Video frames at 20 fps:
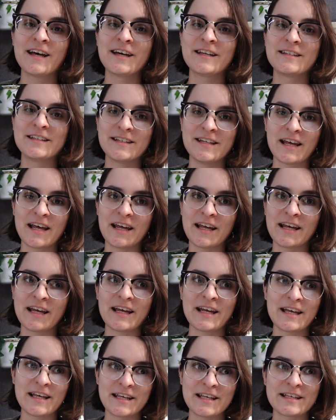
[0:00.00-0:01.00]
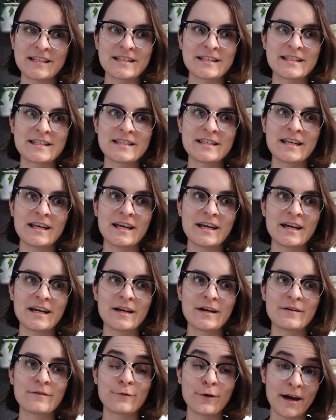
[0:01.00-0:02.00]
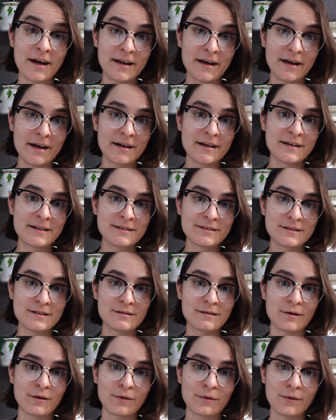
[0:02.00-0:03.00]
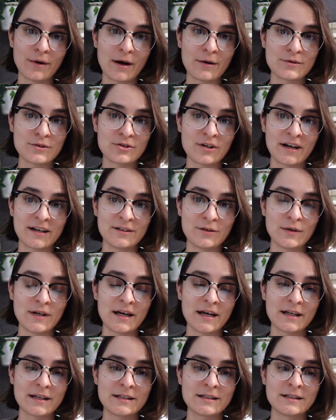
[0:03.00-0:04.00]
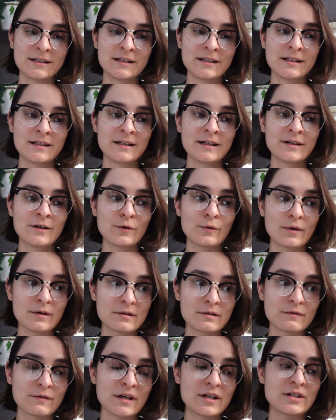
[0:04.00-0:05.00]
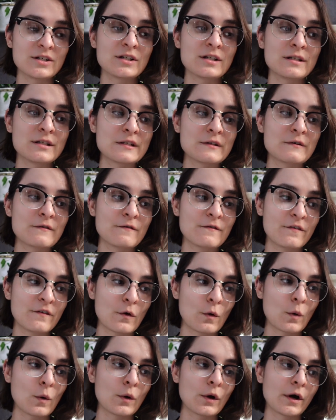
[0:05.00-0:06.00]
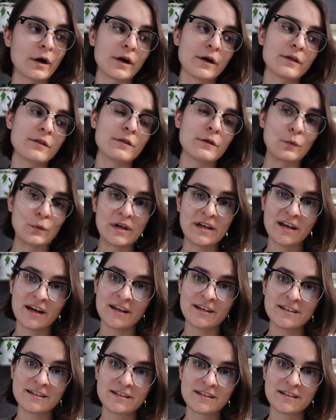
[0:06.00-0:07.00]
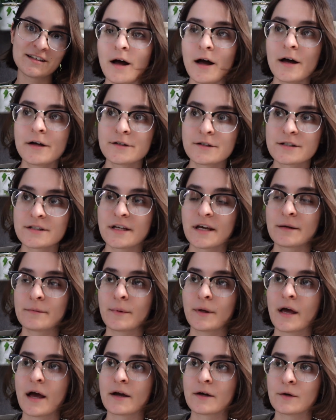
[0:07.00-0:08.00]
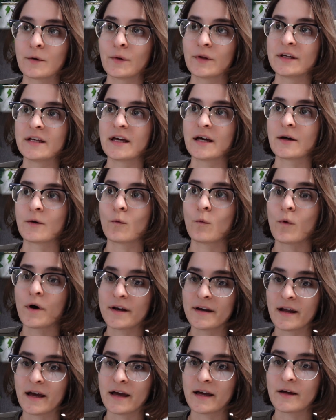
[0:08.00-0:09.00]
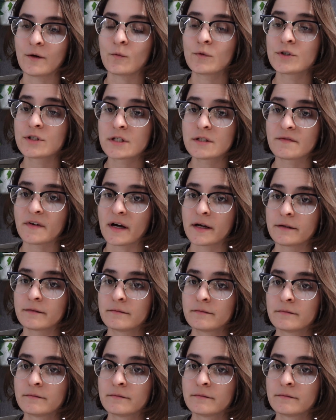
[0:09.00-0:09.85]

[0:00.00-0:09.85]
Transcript: today is Friday, so I was trying to get reservations for the weekend. Understandably, I could only get 1 night, which is fine.